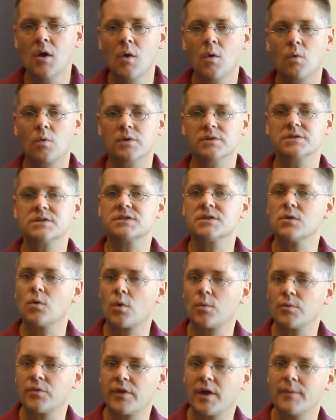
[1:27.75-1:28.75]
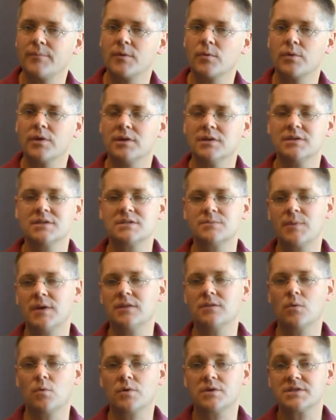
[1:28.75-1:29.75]
Or is this a normal time that we'd anticipate
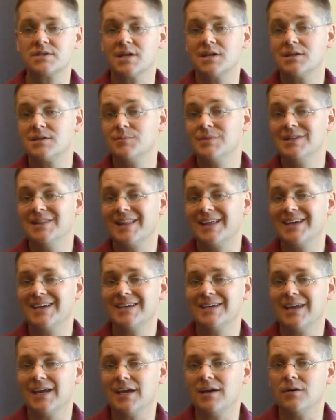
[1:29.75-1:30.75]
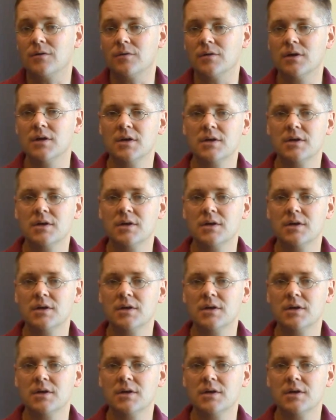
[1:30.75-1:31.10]
the horse, say, to be laying down?